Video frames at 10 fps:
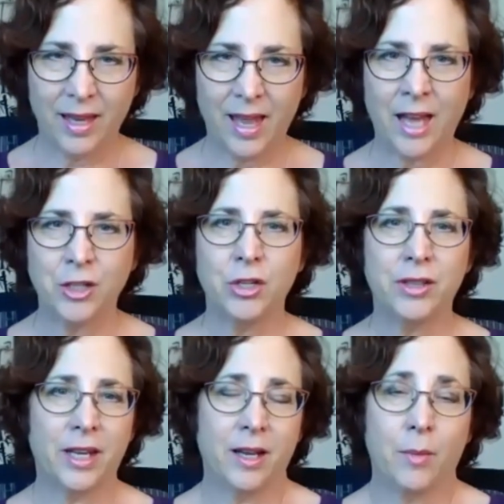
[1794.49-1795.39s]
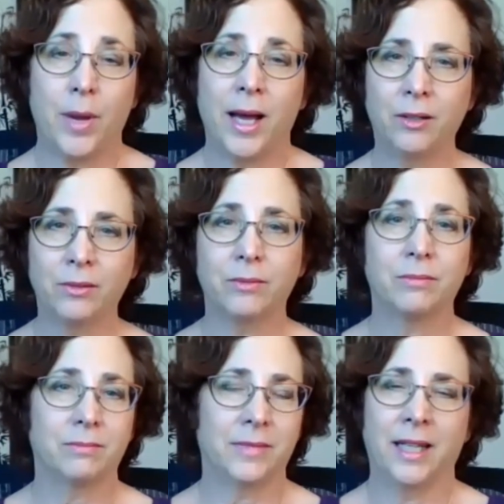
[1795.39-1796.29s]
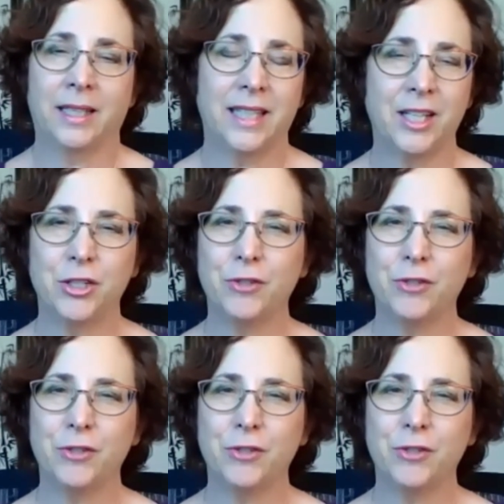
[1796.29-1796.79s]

As you think about, as